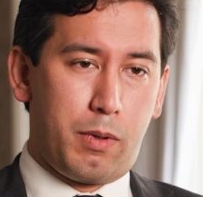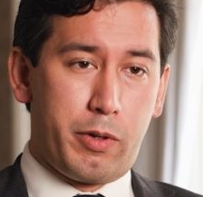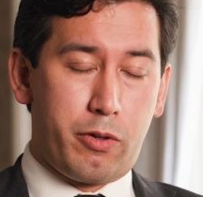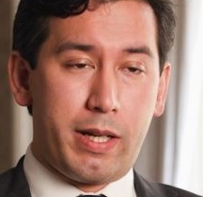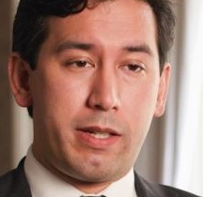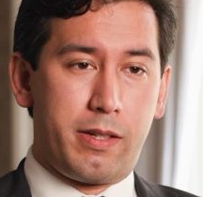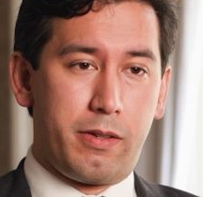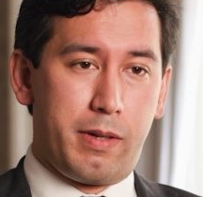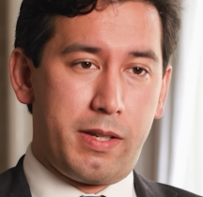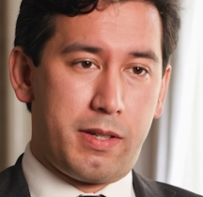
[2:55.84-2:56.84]
What we're trying to
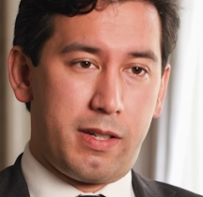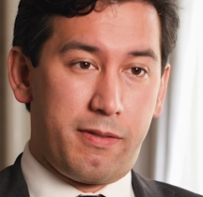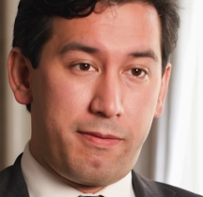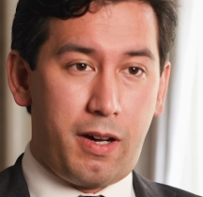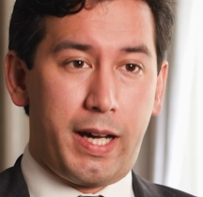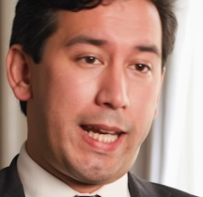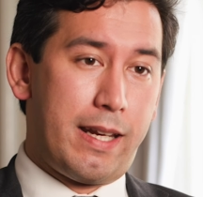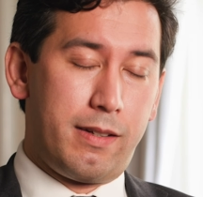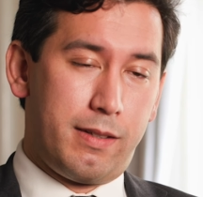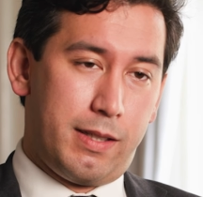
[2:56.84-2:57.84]
do is to
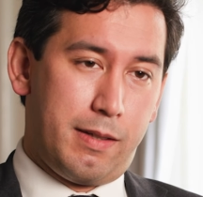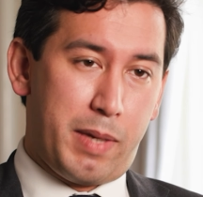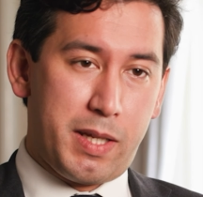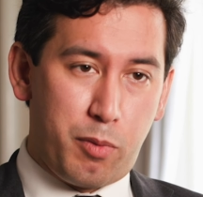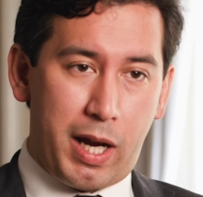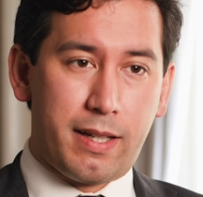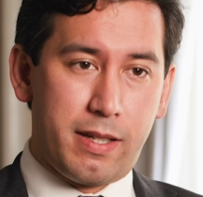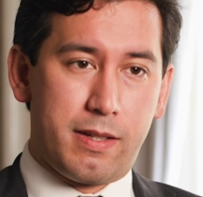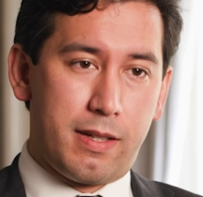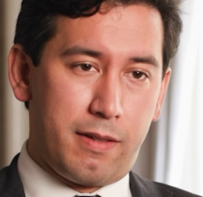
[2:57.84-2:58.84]
define best
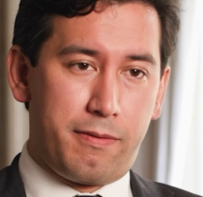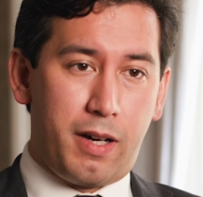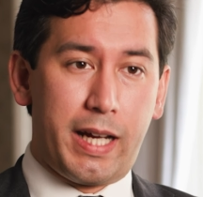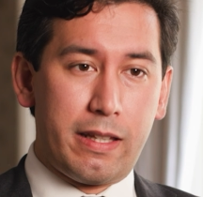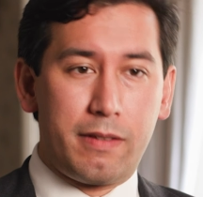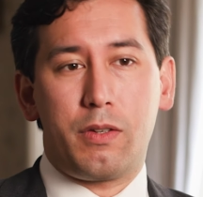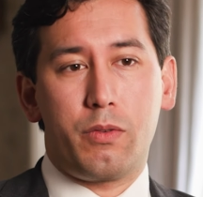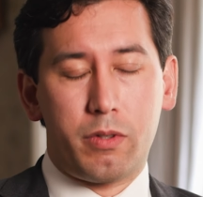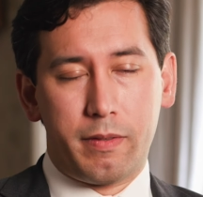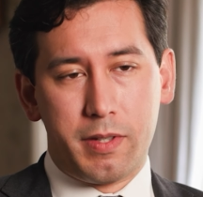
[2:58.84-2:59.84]
practice to define the
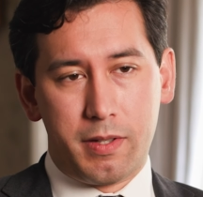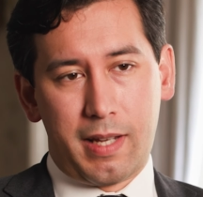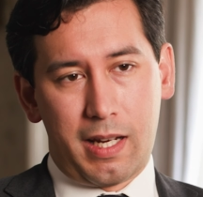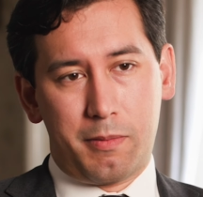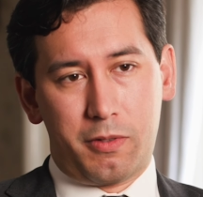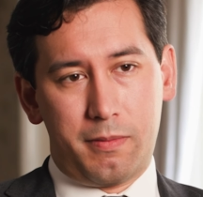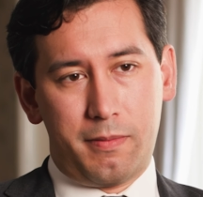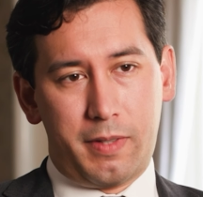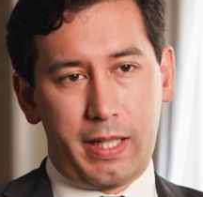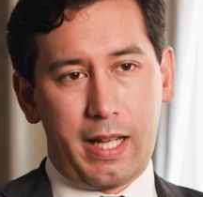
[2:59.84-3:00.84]
future of sustainable
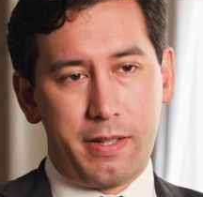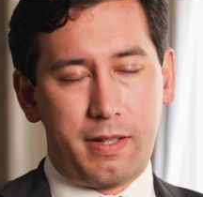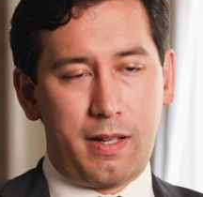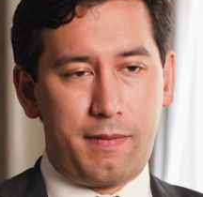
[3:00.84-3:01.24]
finance and